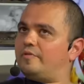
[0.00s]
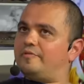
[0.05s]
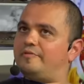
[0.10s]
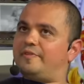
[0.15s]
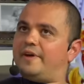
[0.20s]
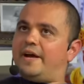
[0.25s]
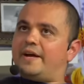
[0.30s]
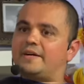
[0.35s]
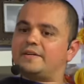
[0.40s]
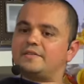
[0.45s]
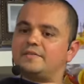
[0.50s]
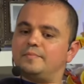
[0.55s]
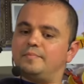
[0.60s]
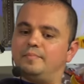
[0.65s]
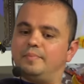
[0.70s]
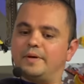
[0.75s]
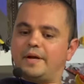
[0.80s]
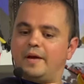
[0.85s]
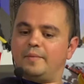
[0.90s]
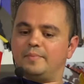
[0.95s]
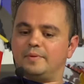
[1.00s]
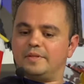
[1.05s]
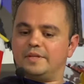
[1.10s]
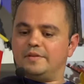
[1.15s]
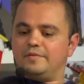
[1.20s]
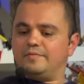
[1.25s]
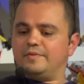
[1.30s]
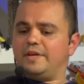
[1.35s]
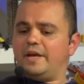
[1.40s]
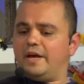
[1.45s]
fact, but I
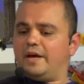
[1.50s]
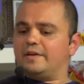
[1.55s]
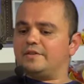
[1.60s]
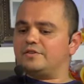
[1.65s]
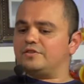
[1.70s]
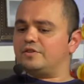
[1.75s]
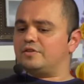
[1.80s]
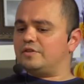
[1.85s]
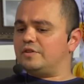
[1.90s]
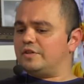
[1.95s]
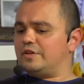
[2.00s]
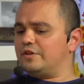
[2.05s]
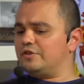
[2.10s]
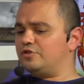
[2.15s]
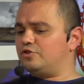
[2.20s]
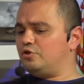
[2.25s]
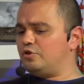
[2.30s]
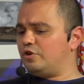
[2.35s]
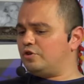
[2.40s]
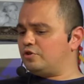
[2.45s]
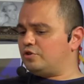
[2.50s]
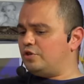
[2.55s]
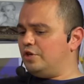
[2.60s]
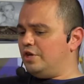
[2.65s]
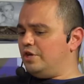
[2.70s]
believe. Yeah, because you could